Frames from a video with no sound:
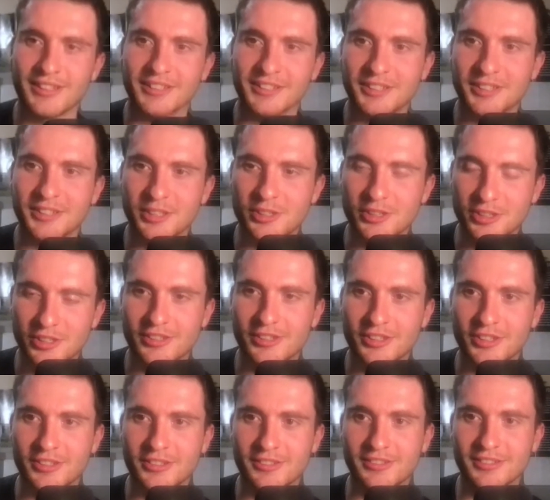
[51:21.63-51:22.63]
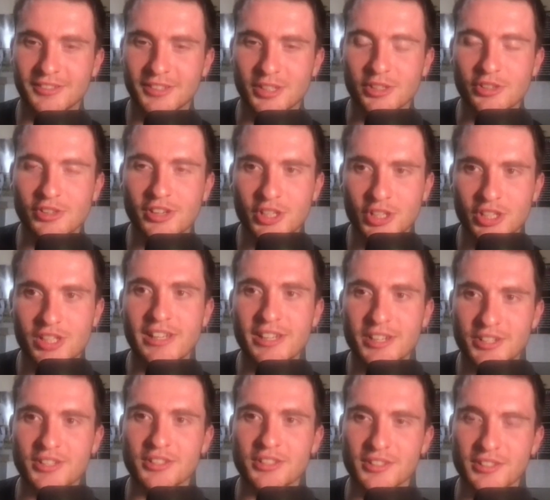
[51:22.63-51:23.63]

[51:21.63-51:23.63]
sounds amazing, man. That sounds amazing.